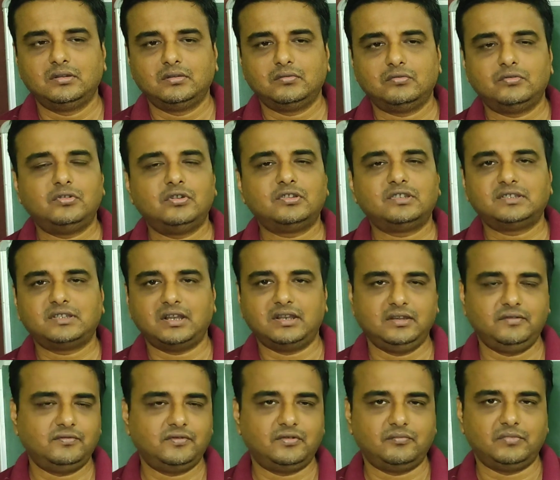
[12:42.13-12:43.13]
could not
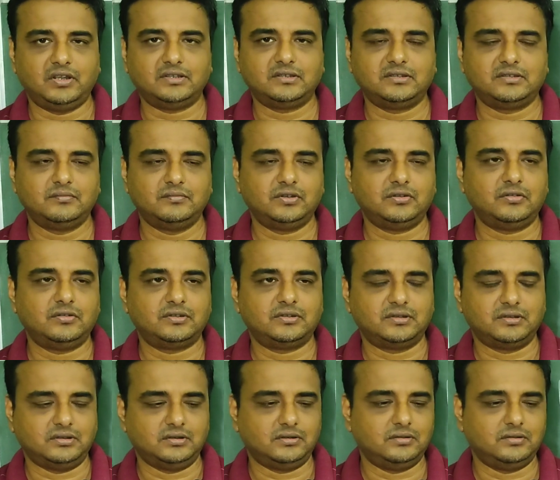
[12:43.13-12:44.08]
study for much because